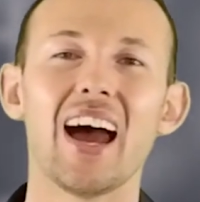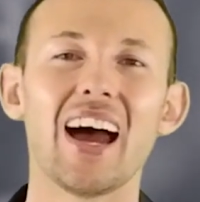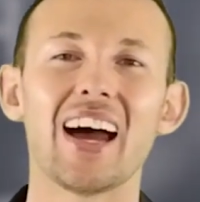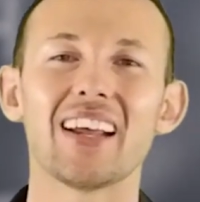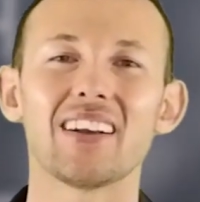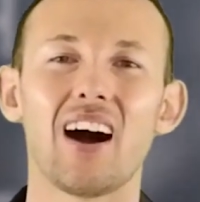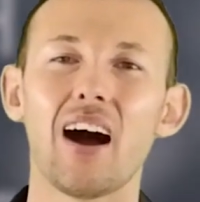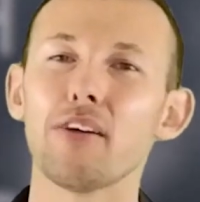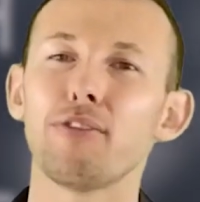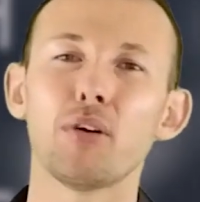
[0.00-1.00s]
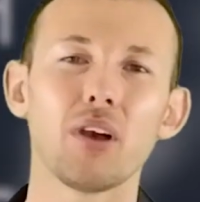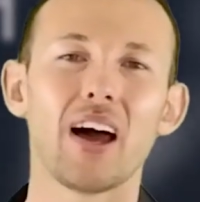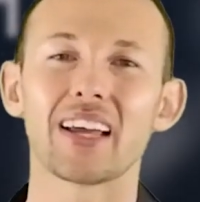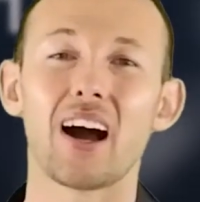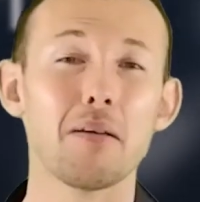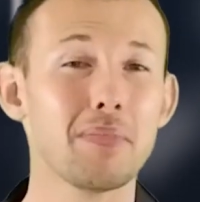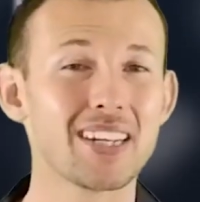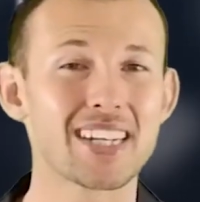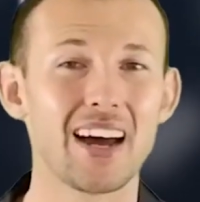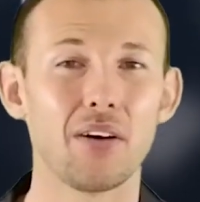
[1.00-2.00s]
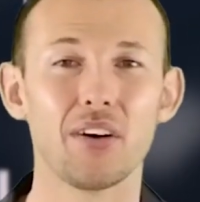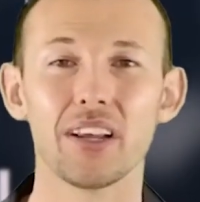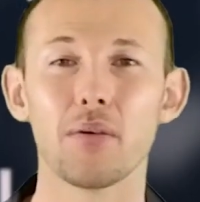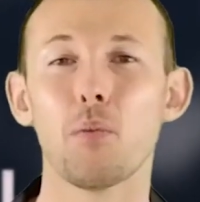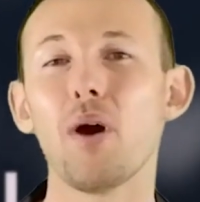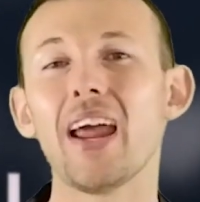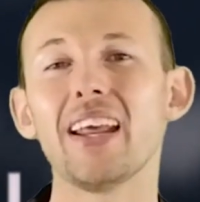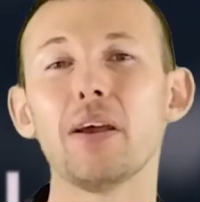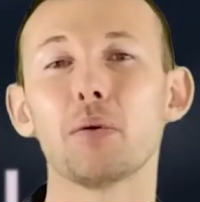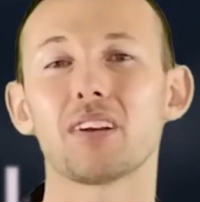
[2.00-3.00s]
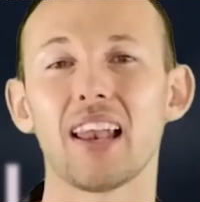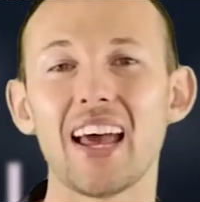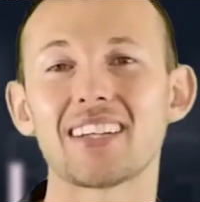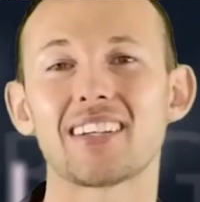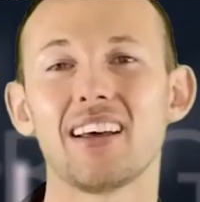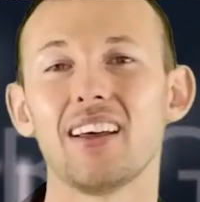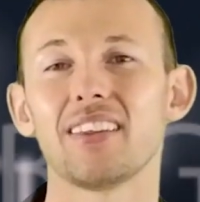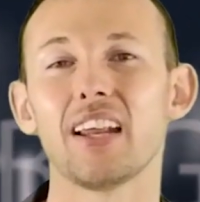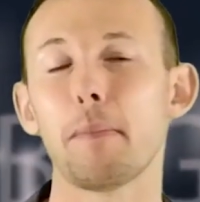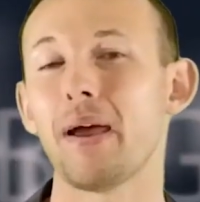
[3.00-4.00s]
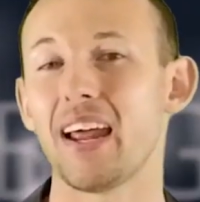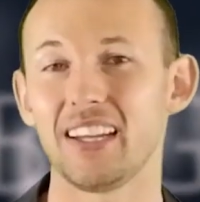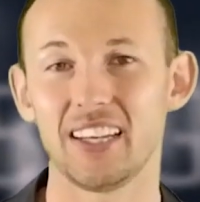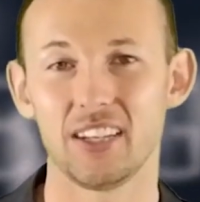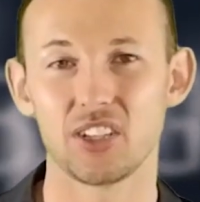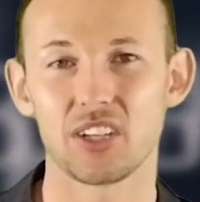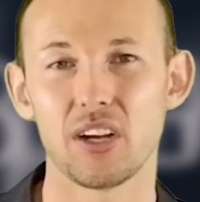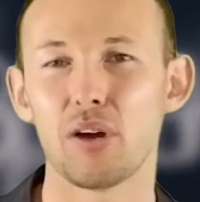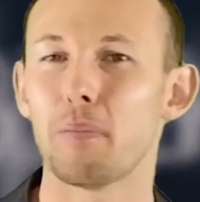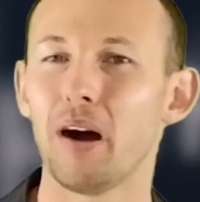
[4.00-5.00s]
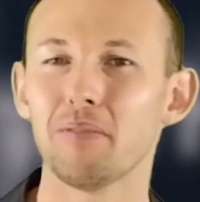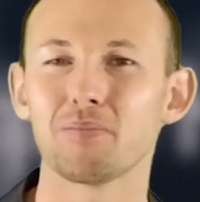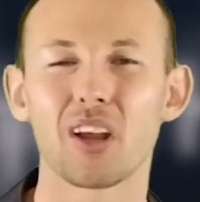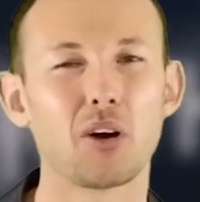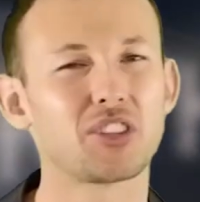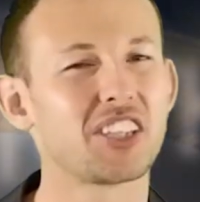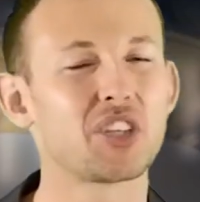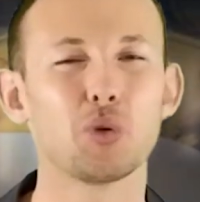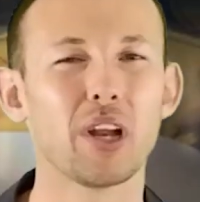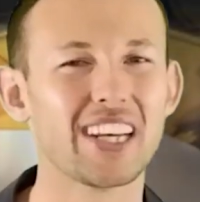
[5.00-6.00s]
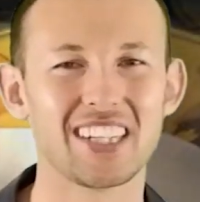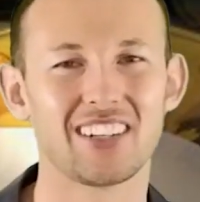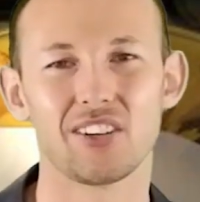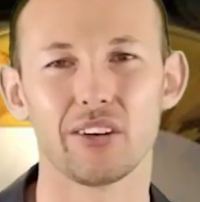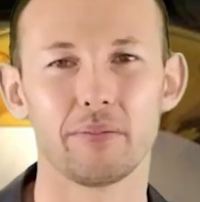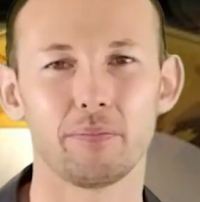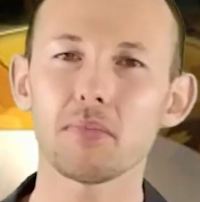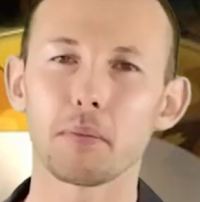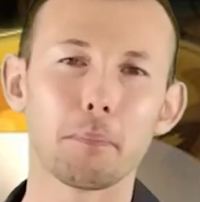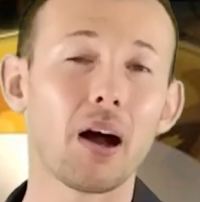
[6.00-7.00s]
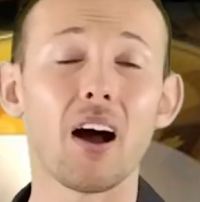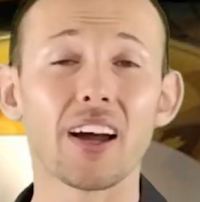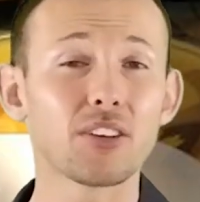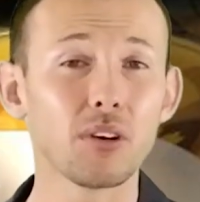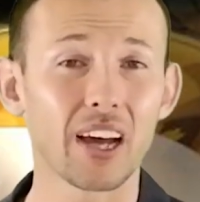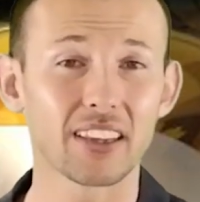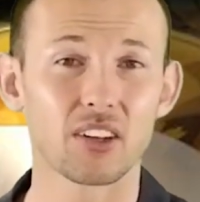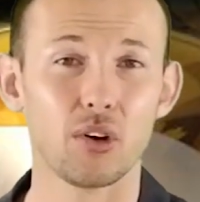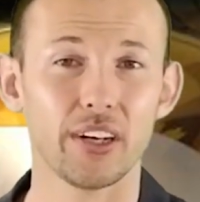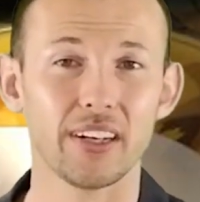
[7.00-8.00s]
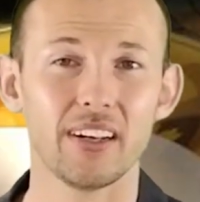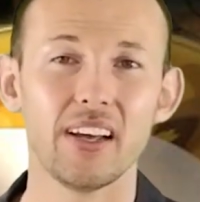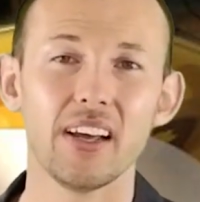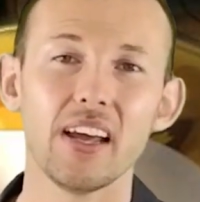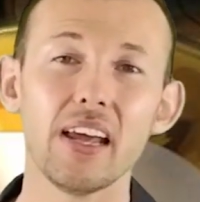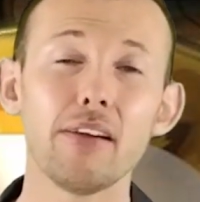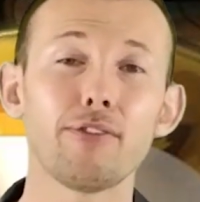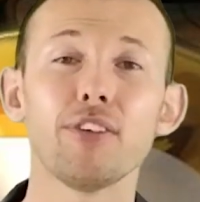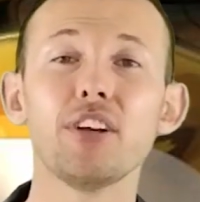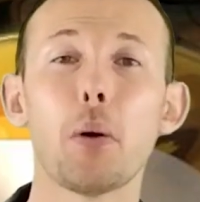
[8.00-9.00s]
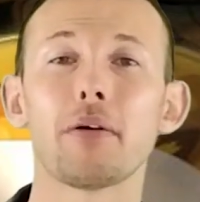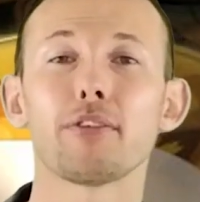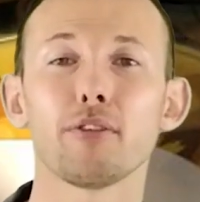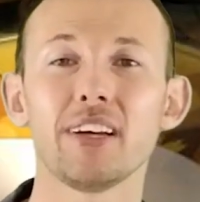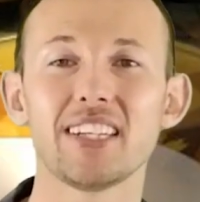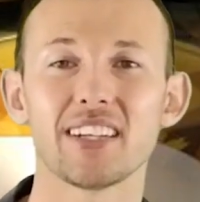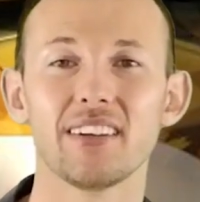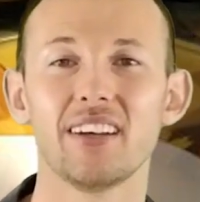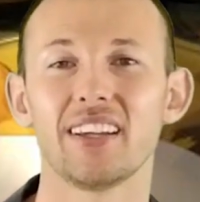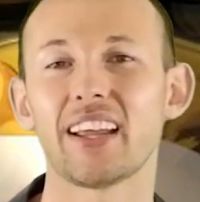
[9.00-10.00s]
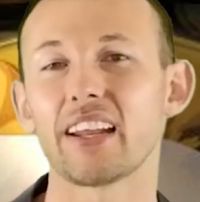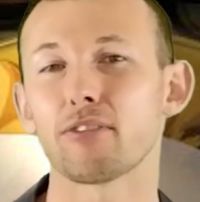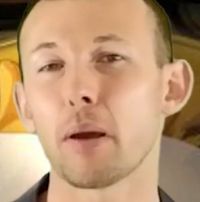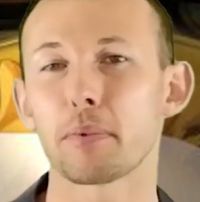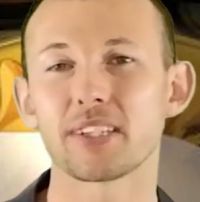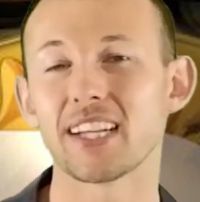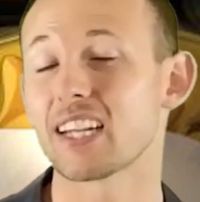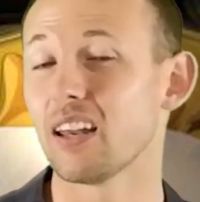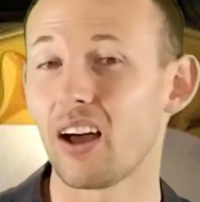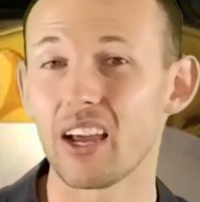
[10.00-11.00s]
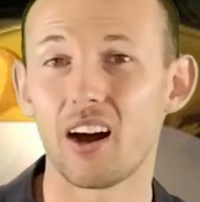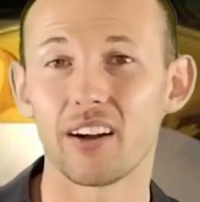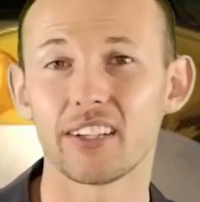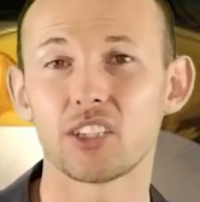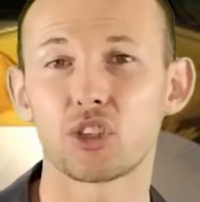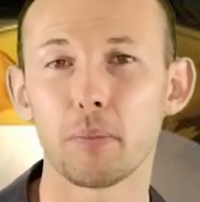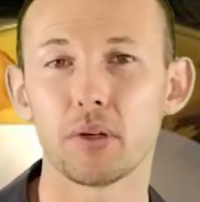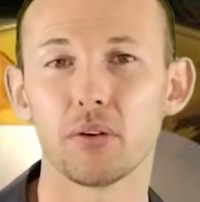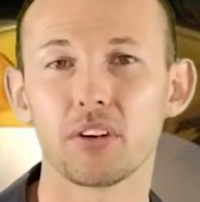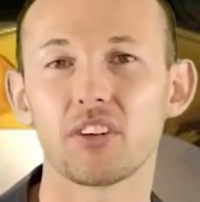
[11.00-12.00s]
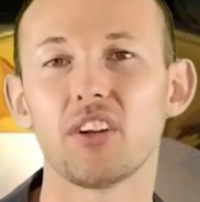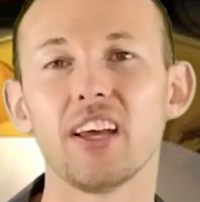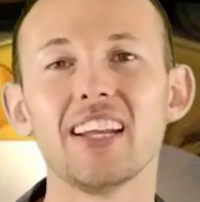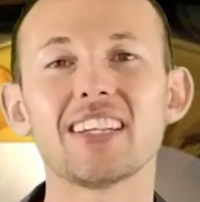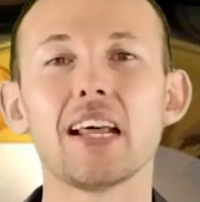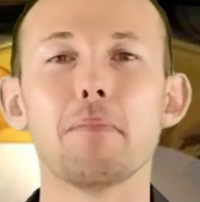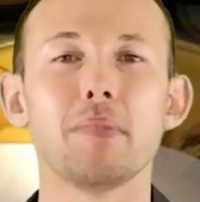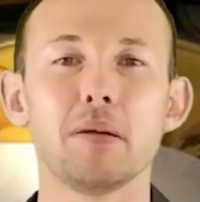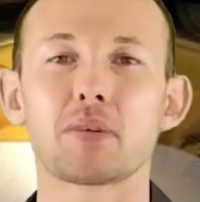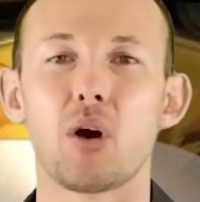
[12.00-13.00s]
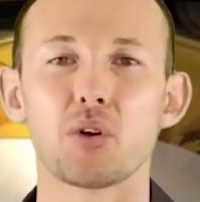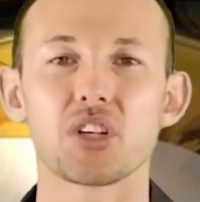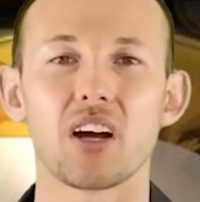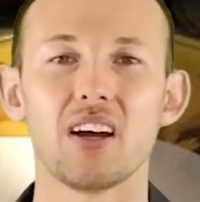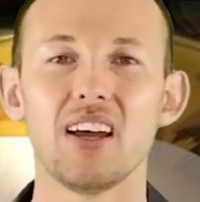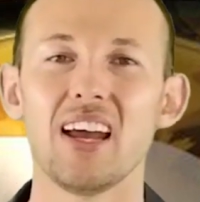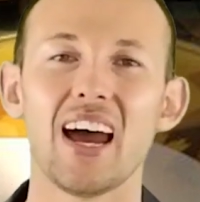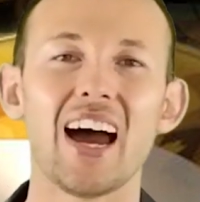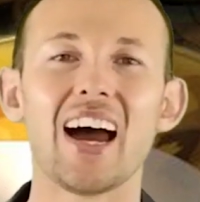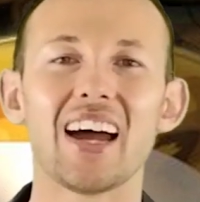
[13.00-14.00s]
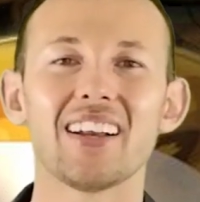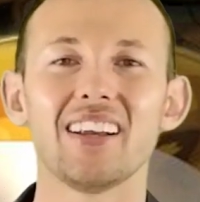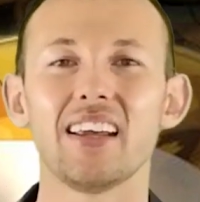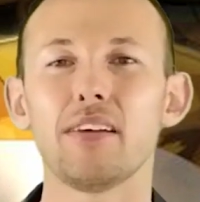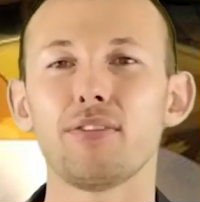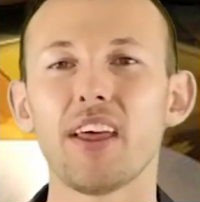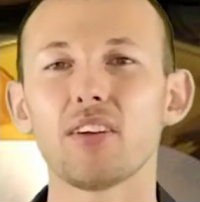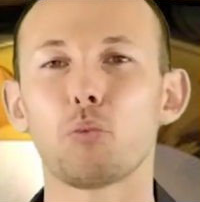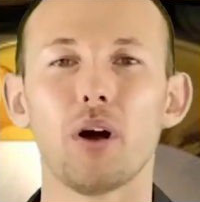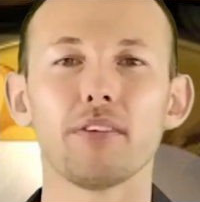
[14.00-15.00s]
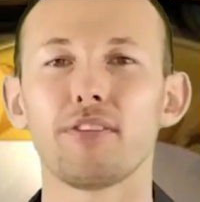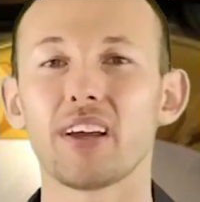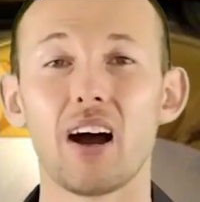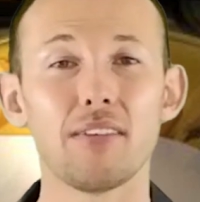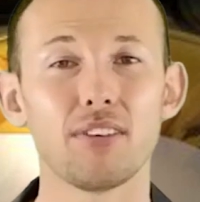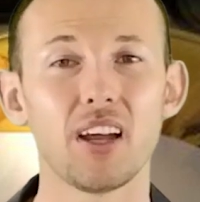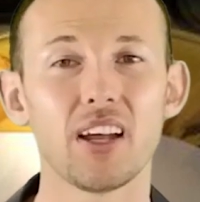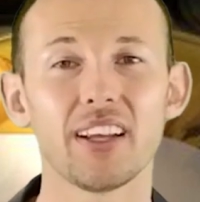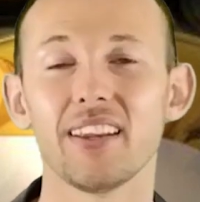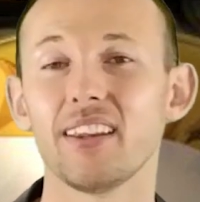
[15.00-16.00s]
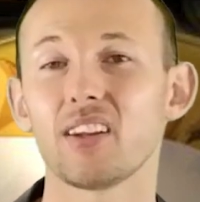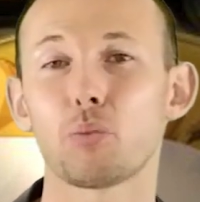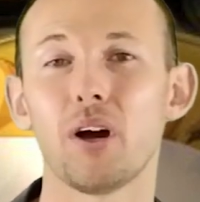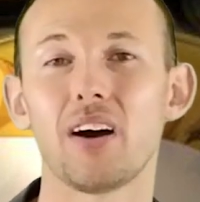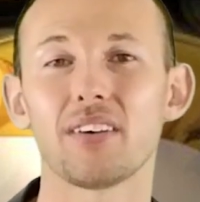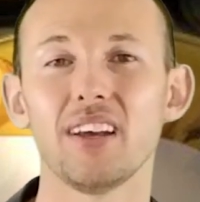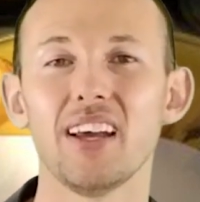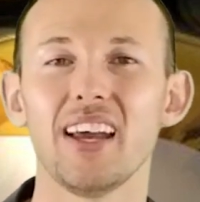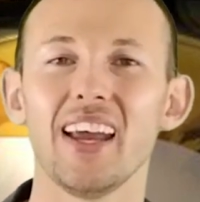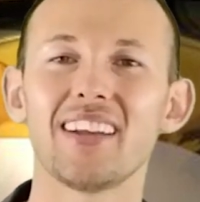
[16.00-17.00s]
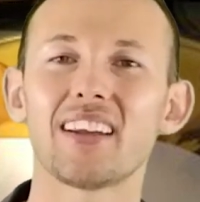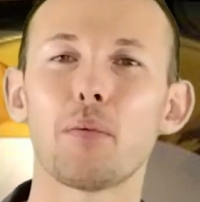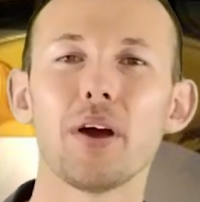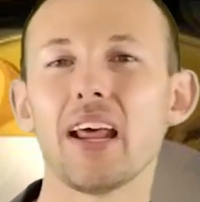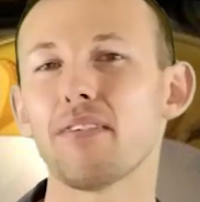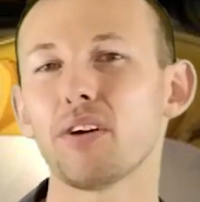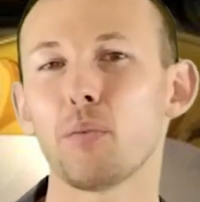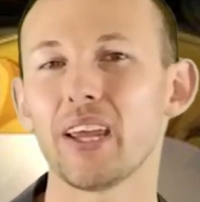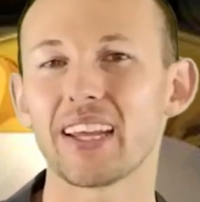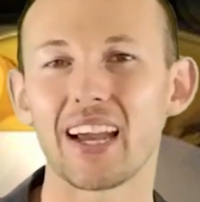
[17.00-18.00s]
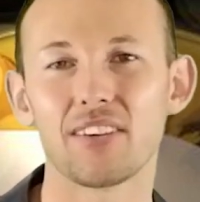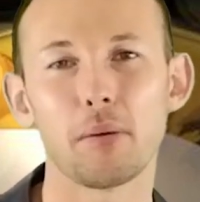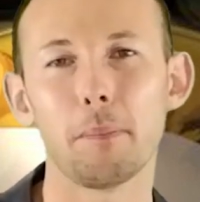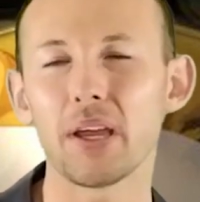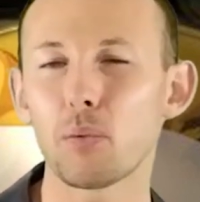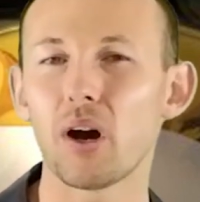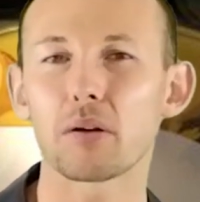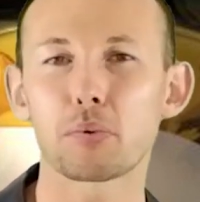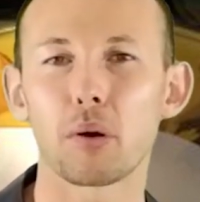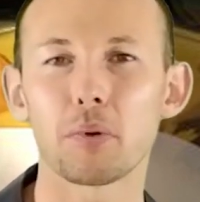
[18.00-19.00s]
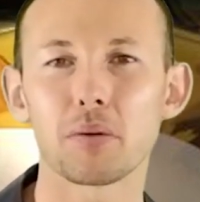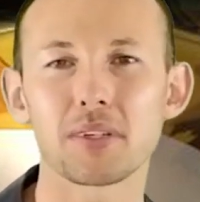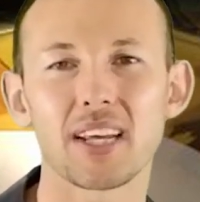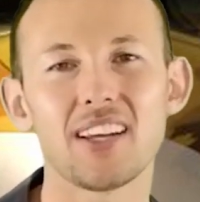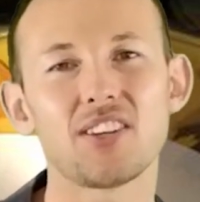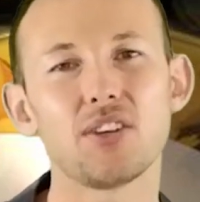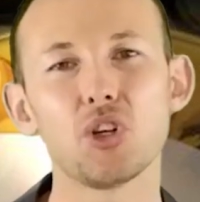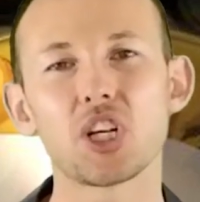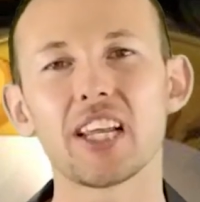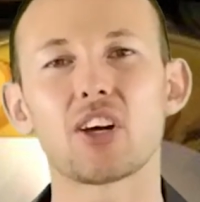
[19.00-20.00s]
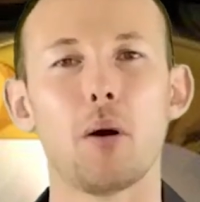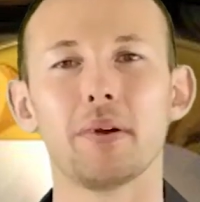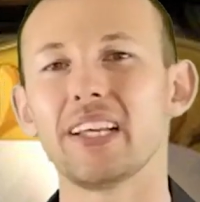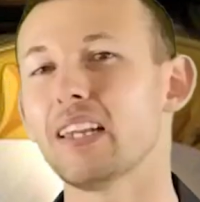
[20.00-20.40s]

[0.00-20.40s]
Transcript: and I feel like I missed out on it when it was less than a penny each, but I was just too lazy to do it. But I do like the coin, if for no other reason that it represents a light-hearted tribute to internet meme culture And if there's one thing I've learned in this world, it's that whenever we encounter big world problems, it's usually comedy